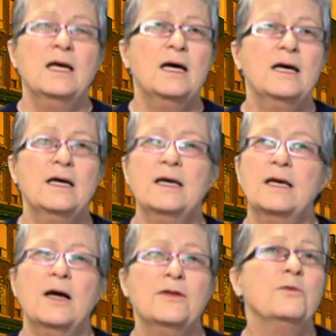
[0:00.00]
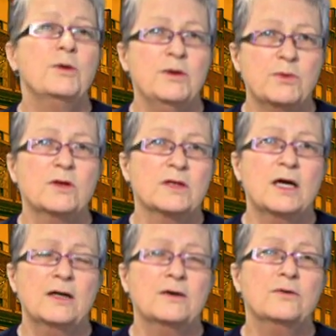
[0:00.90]
uh, other people
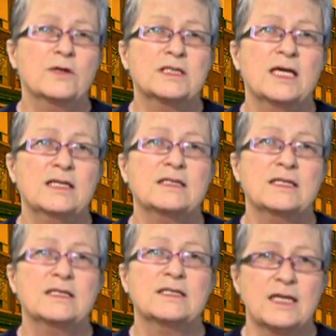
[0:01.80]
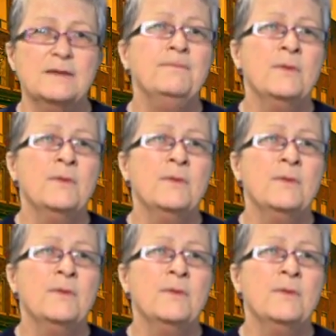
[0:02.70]
uh, who are tenants in the city.